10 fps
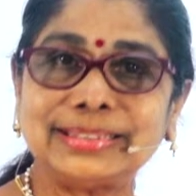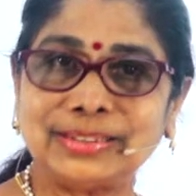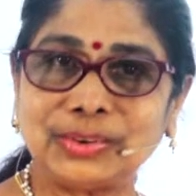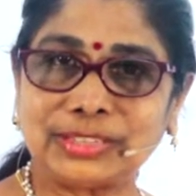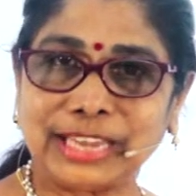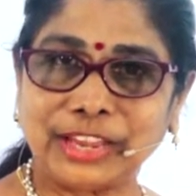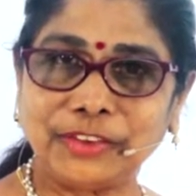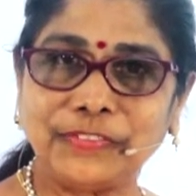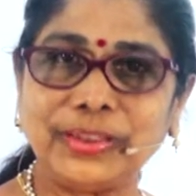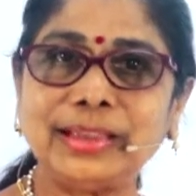Look, take
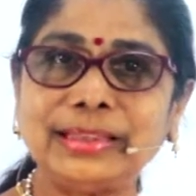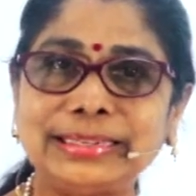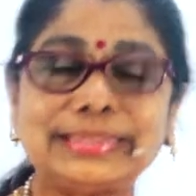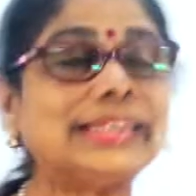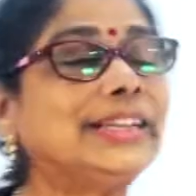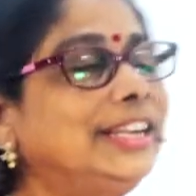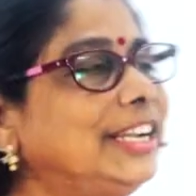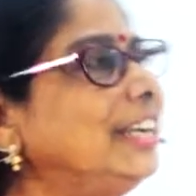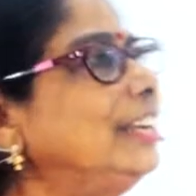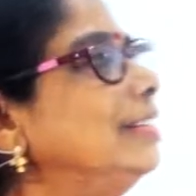your finger and see.
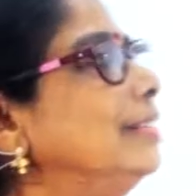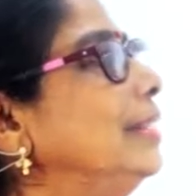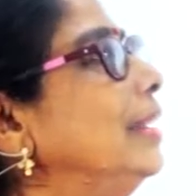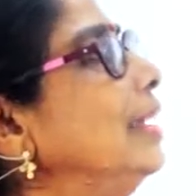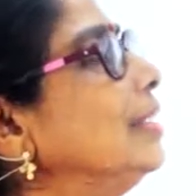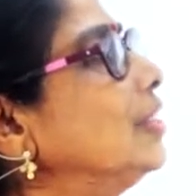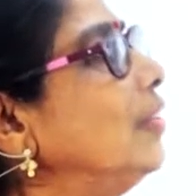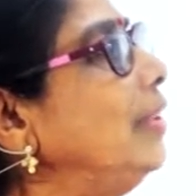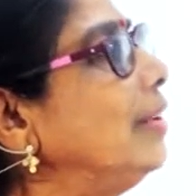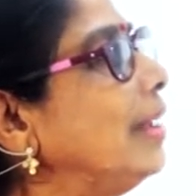Good. So
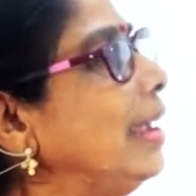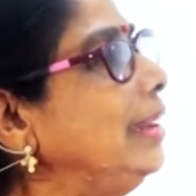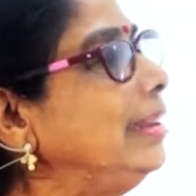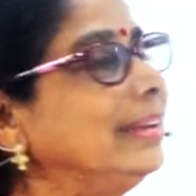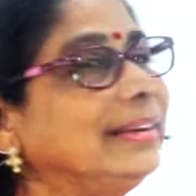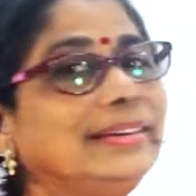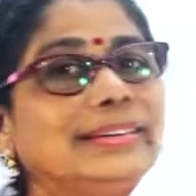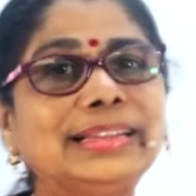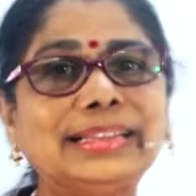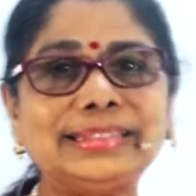we write here
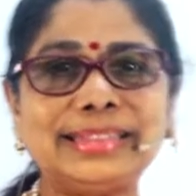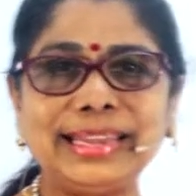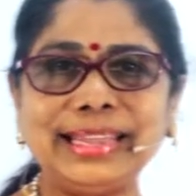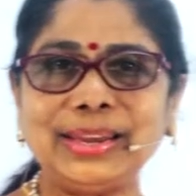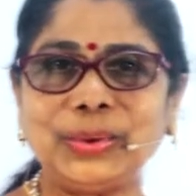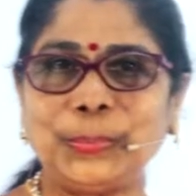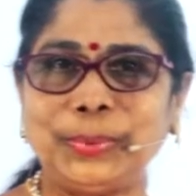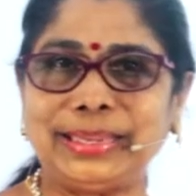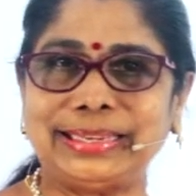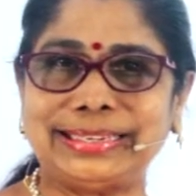3
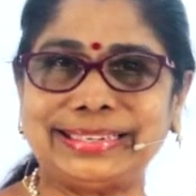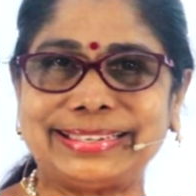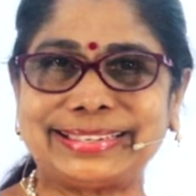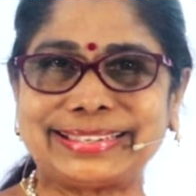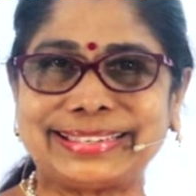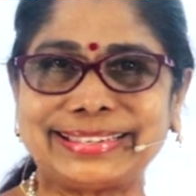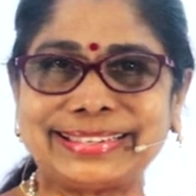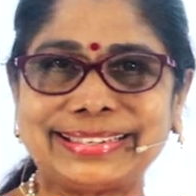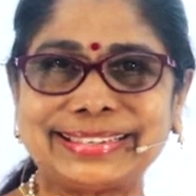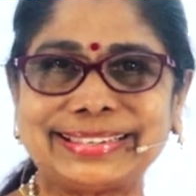rupees.
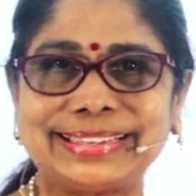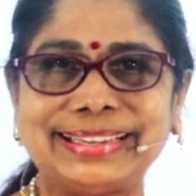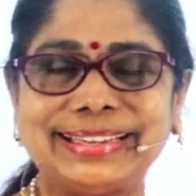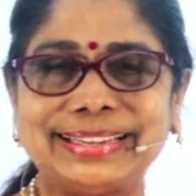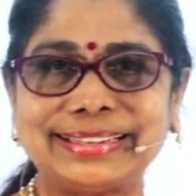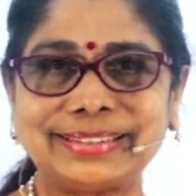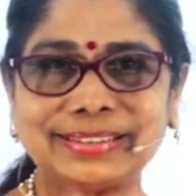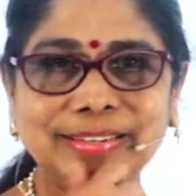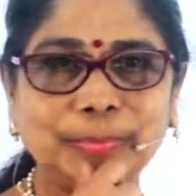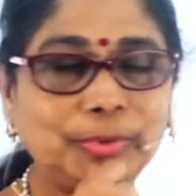So
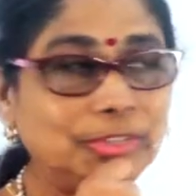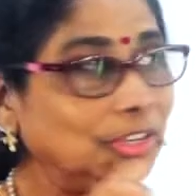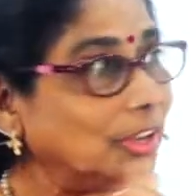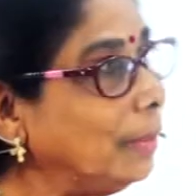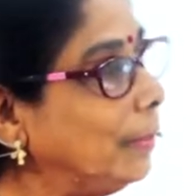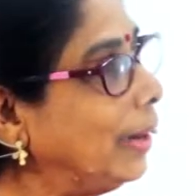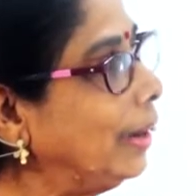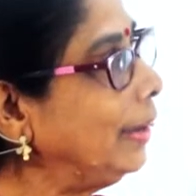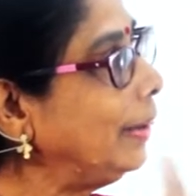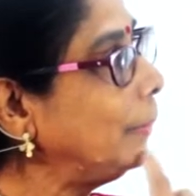supposing you are
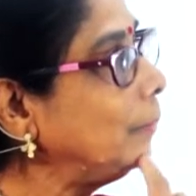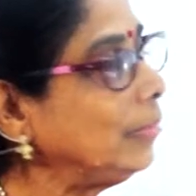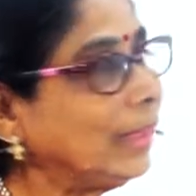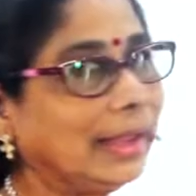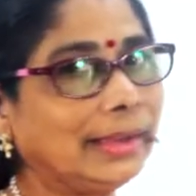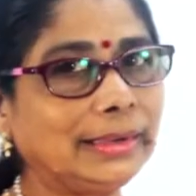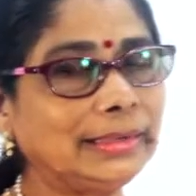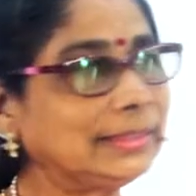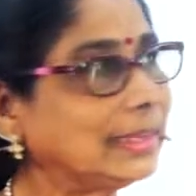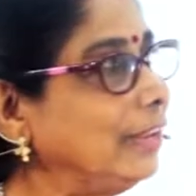buying an
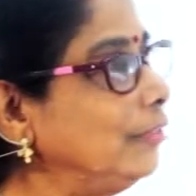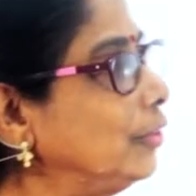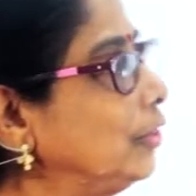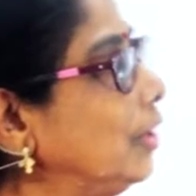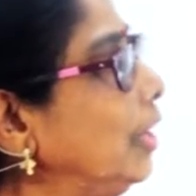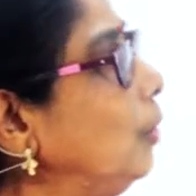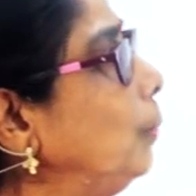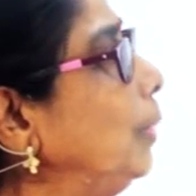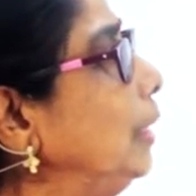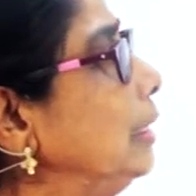ice cream for 3
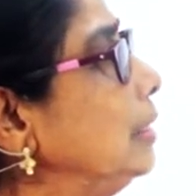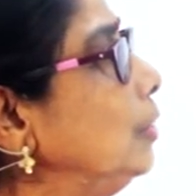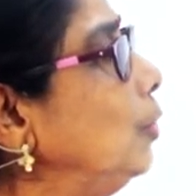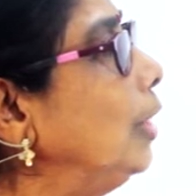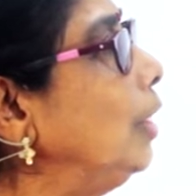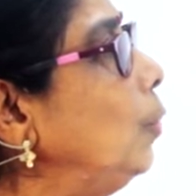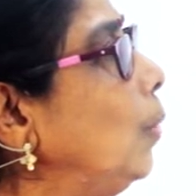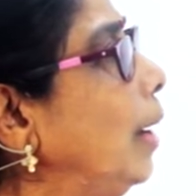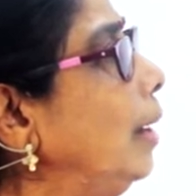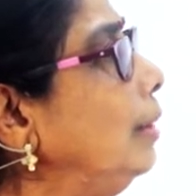rupees, you will give
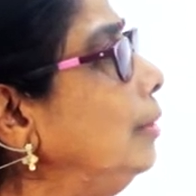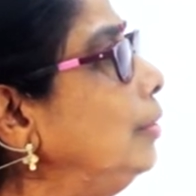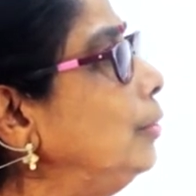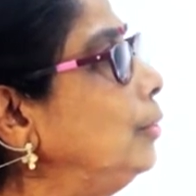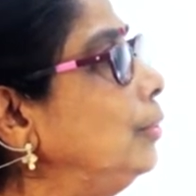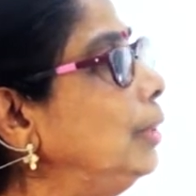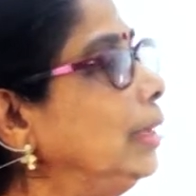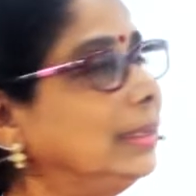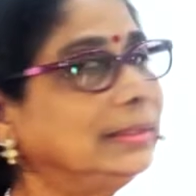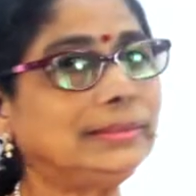1, 2,
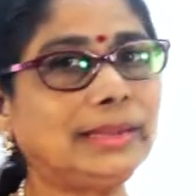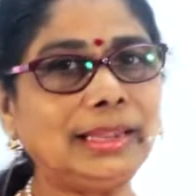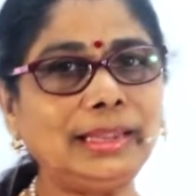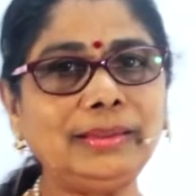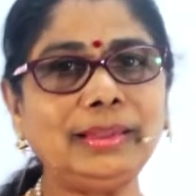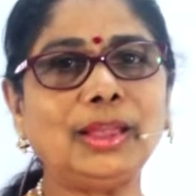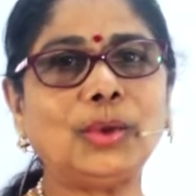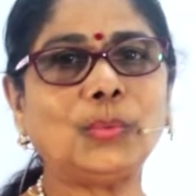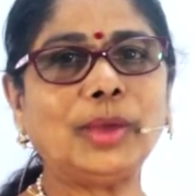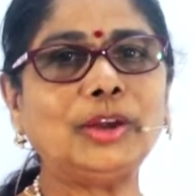3,
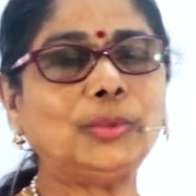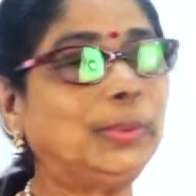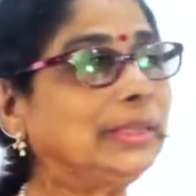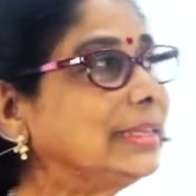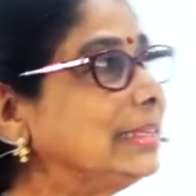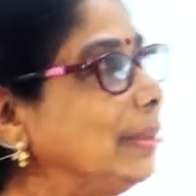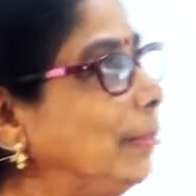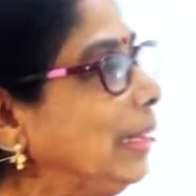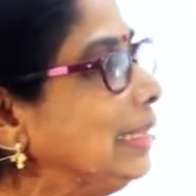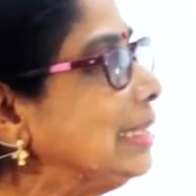1 rupees and say,
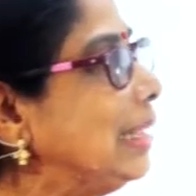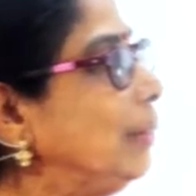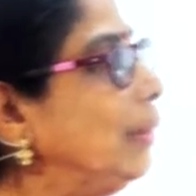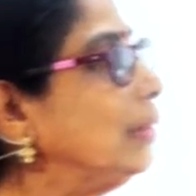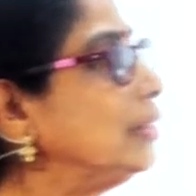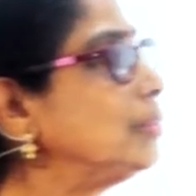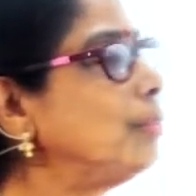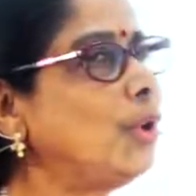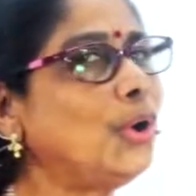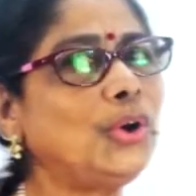please give me one
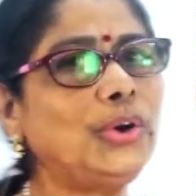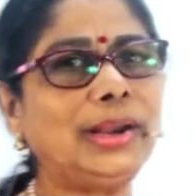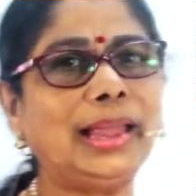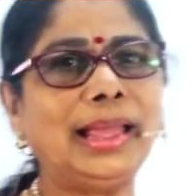small,